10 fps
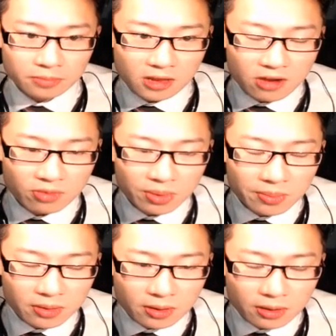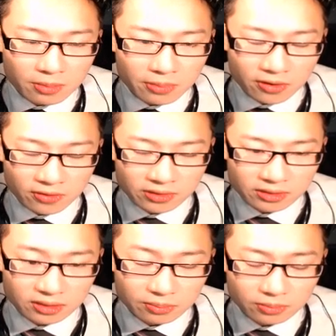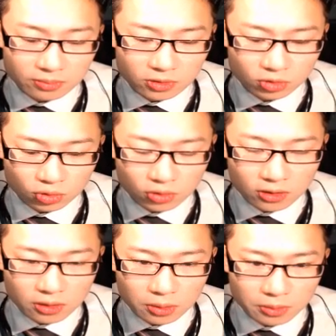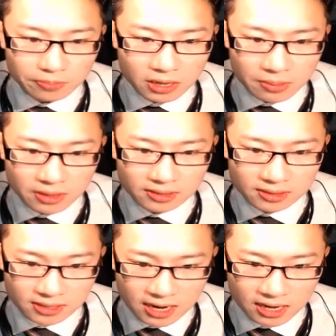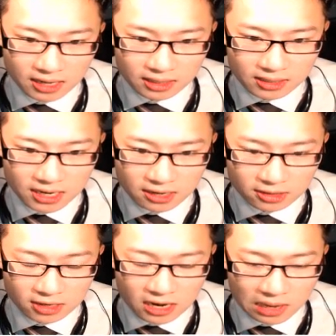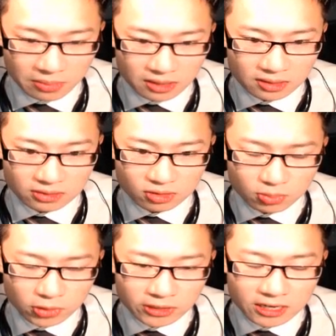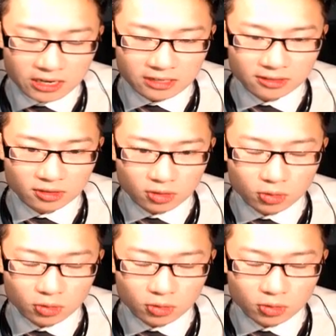and remember in the previous tutorial, public static data type and Boolean is a new